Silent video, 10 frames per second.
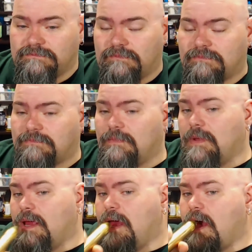
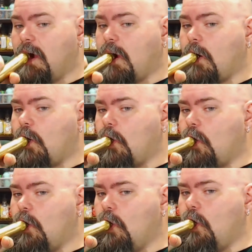
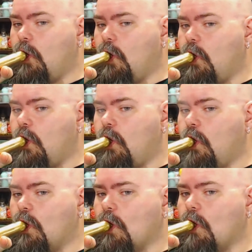
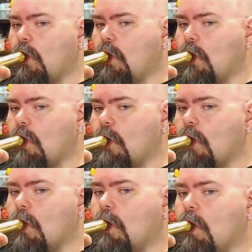
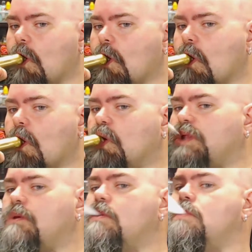
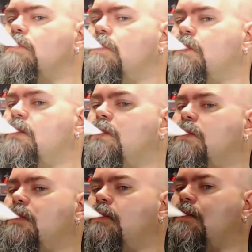
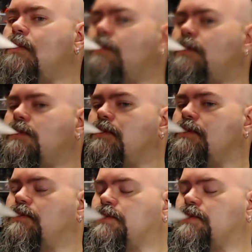(no one is talking)